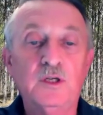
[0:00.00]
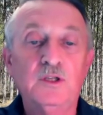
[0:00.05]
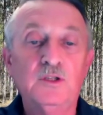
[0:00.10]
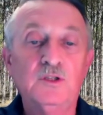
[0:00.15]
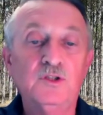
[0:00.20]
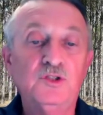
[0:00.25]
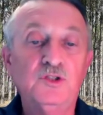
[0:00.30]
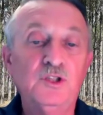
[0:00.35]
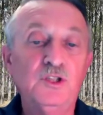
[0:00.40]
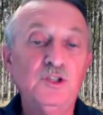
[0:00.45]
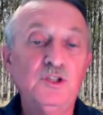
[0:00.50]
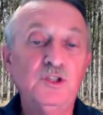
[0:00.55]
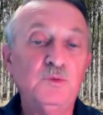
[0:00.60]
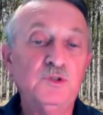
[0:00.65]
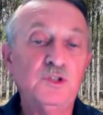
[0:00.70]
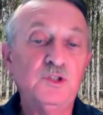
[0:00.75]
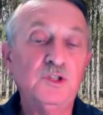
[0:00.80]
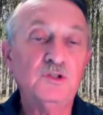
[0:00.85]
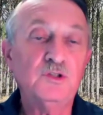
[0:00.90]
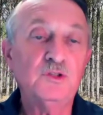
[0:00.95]
disease
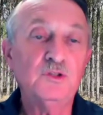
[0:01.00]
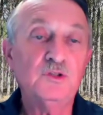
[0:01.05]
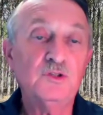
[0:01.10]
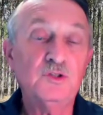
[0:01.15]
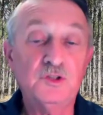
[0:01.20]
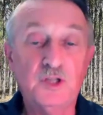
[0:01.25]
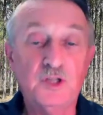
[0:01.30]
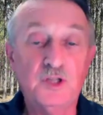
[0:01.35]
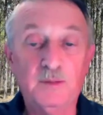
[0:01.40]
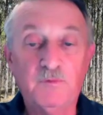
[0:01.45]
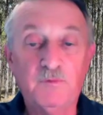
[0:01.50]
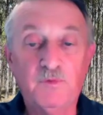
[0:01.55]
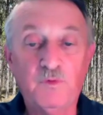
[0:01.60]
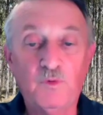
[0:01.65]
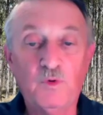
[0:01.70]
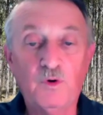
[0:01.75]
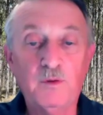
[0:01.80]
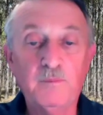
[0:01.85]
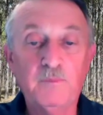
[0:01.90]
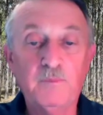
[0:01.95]
resistance, stem
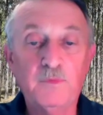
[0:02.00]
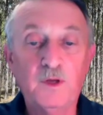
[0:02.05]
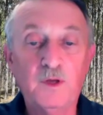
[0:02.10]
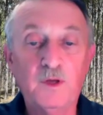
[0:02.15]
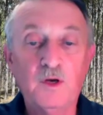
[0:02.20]
form,